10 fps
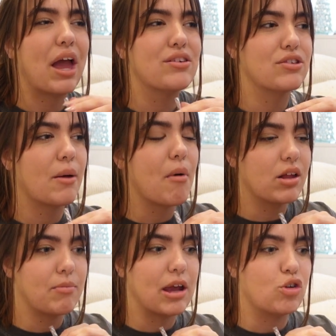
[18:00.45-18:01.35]
I saw
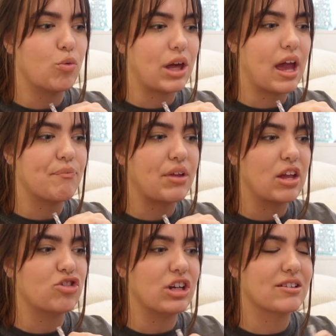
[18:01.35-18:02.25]
Molly Mae doing it
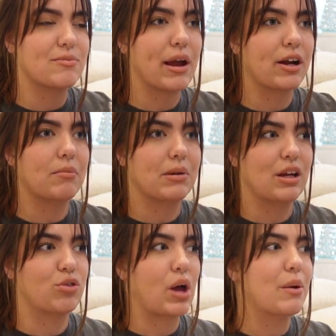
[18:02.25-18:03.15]
and she inspired
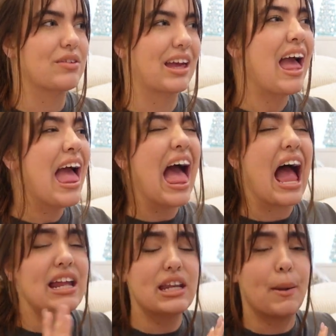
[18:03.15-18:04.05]
me. So I was like,
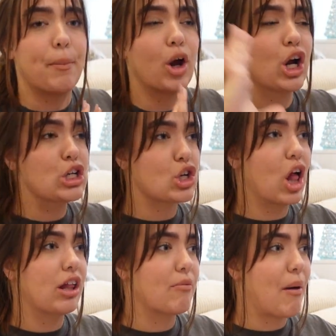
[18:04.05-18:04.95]
I need to purge
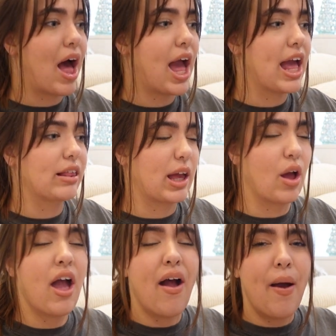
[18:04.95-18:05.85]
all of my like
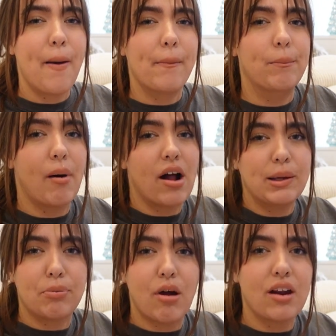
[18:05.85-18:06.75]

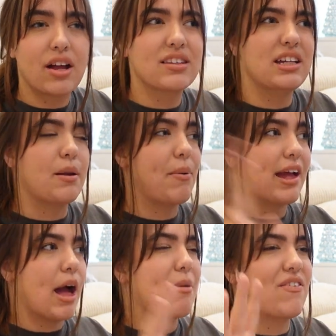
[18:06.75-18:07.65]
body products. I need to
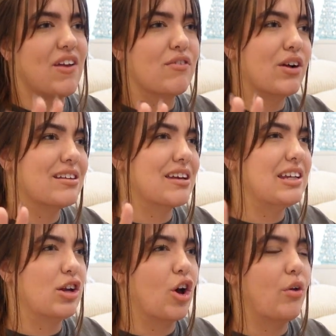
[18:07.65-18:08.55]
pick out my favorites. I
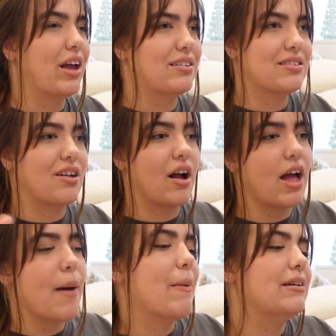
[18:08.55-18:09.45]
need to go like stock
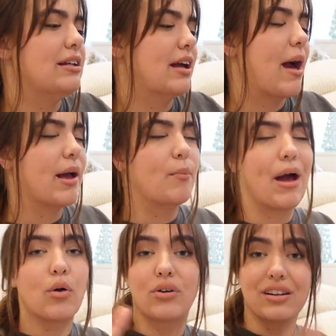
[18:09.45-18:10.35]
up. I need to
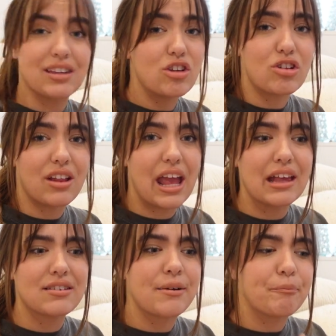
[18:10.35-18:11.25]
buy organization
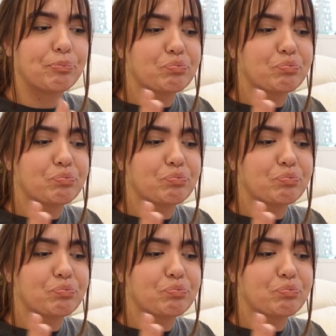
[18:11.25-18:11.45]
things.